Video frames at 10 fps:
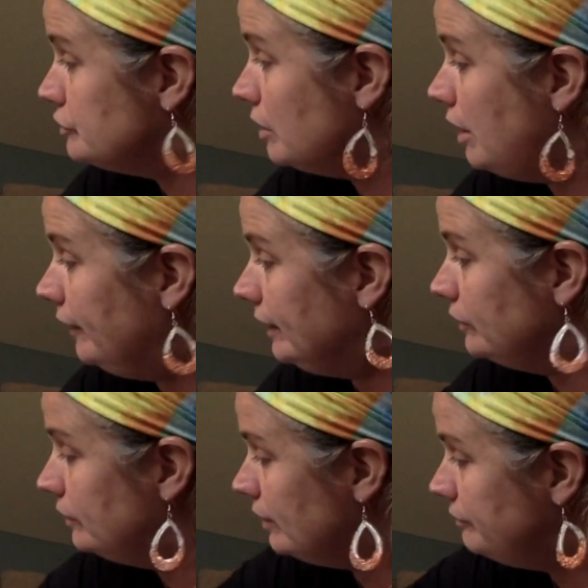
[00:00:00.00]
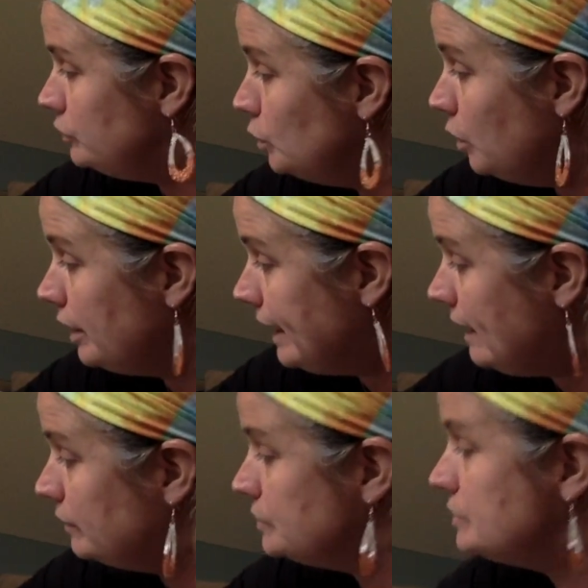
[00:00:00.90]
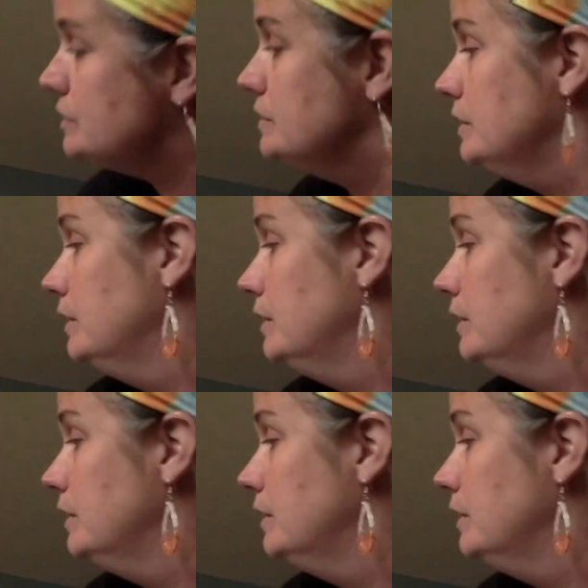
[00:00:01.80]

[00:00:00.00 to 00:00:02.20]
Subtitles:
drawings of your house